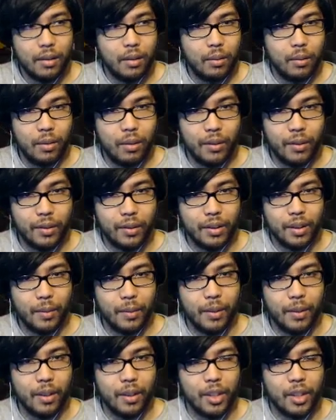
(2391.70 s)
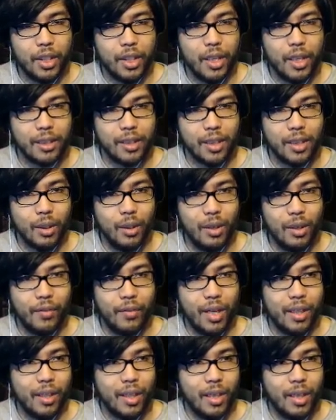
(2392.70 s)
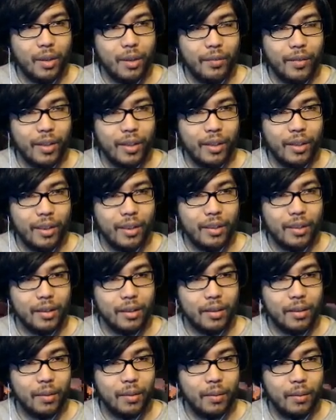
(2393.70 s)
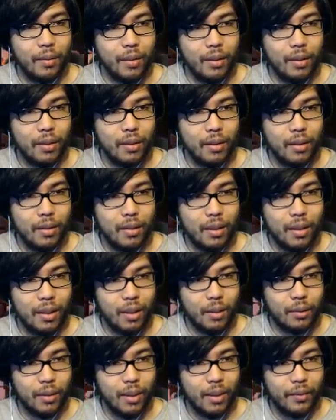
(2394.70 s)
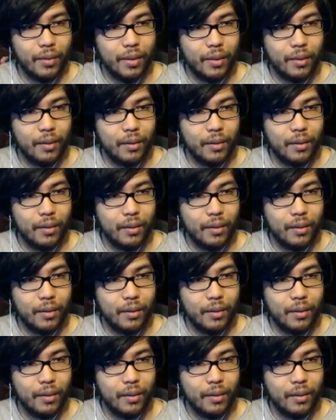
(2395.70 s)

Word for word: wonder if there's gonna be another chest. I do have a key, so I would love it.